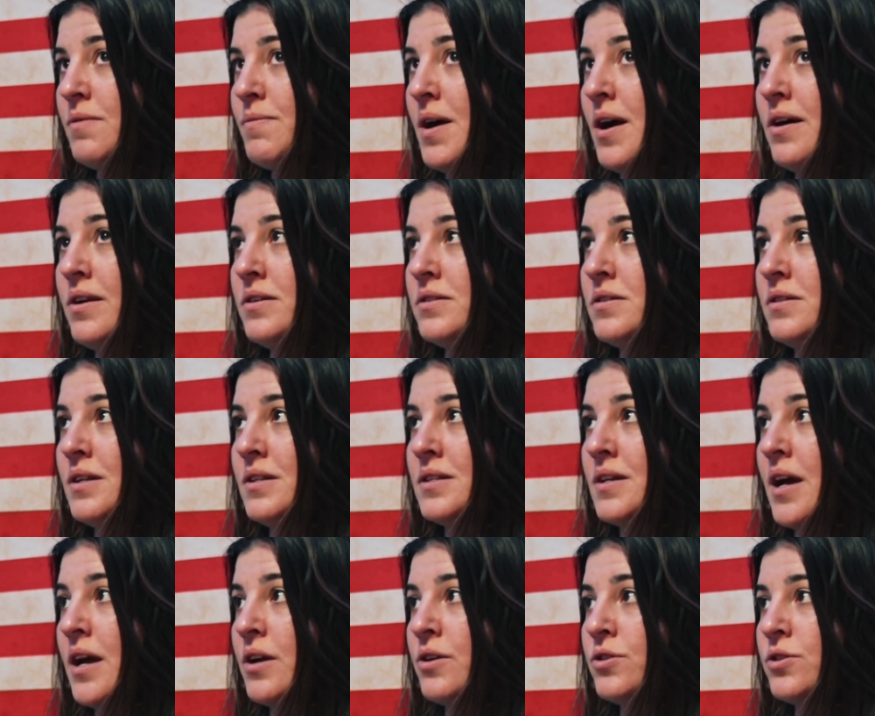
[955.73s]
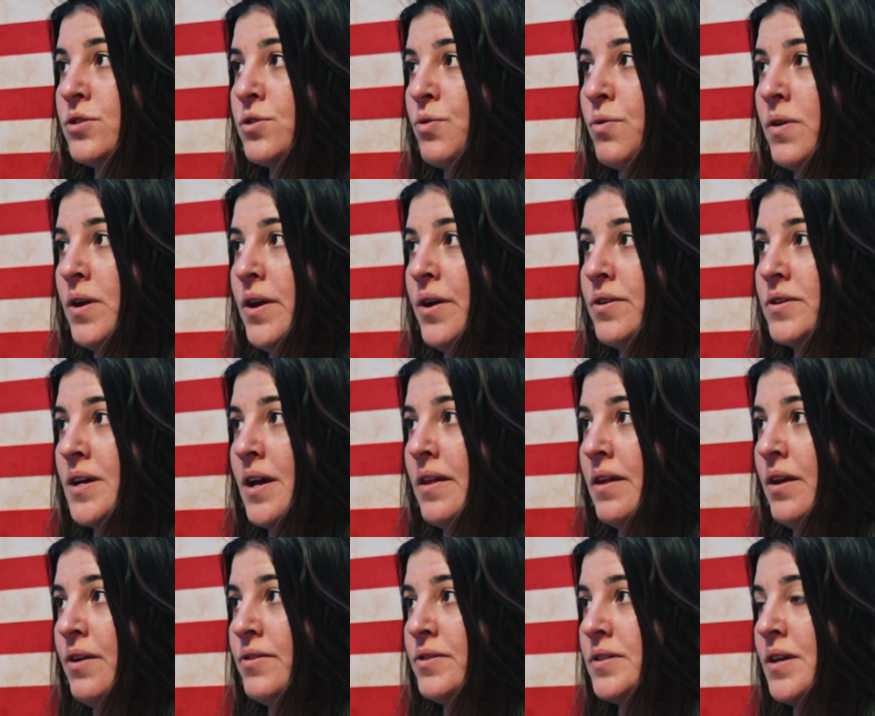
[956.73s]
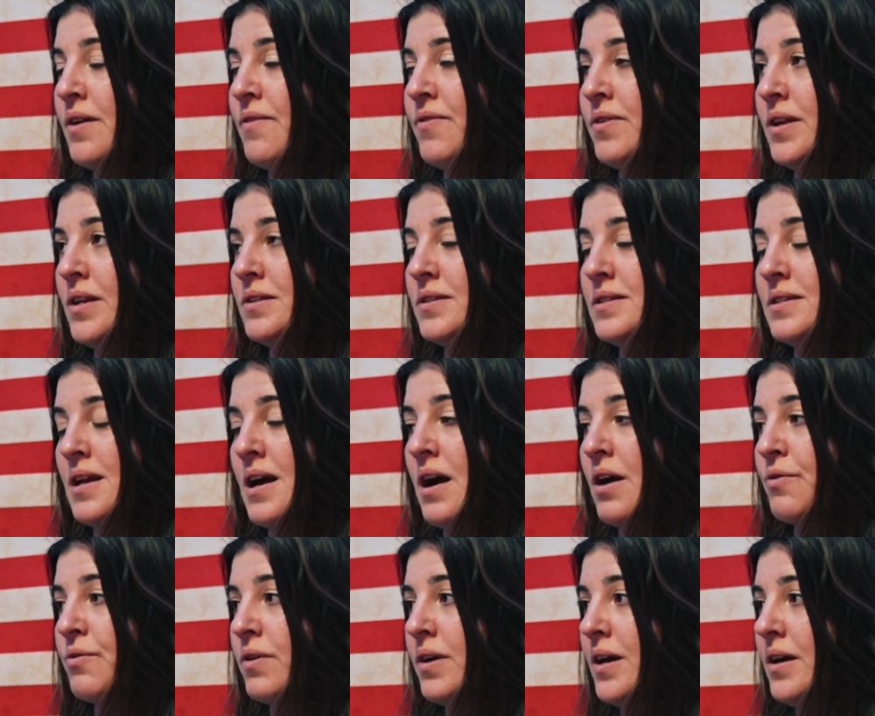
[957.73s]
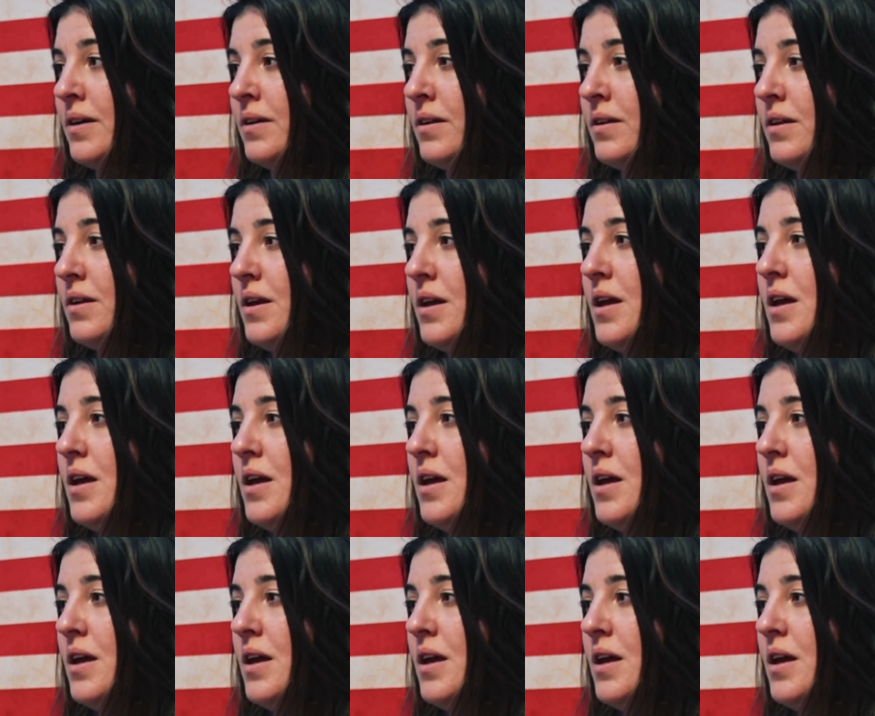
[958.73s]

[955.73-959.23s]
about is an entire story you're telling yourself, and it's not real.